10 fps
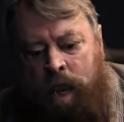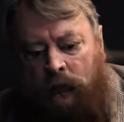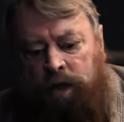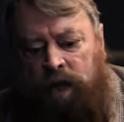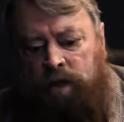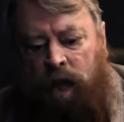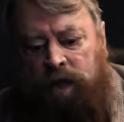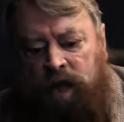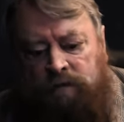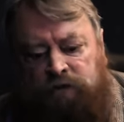And
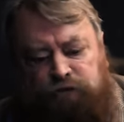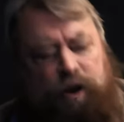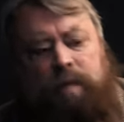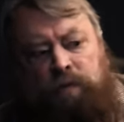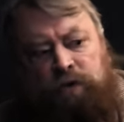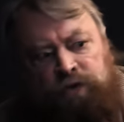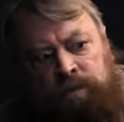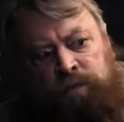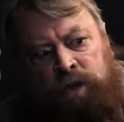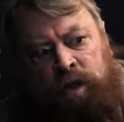I never dreamt
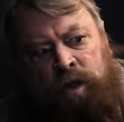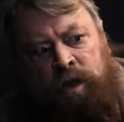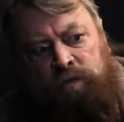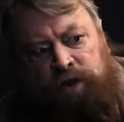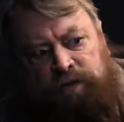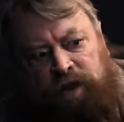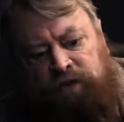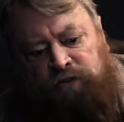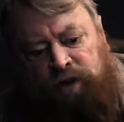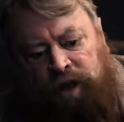that
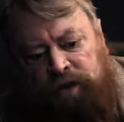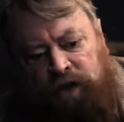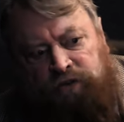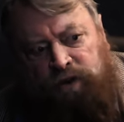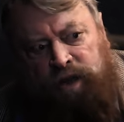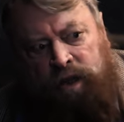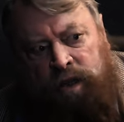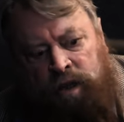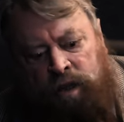eventually I'd actually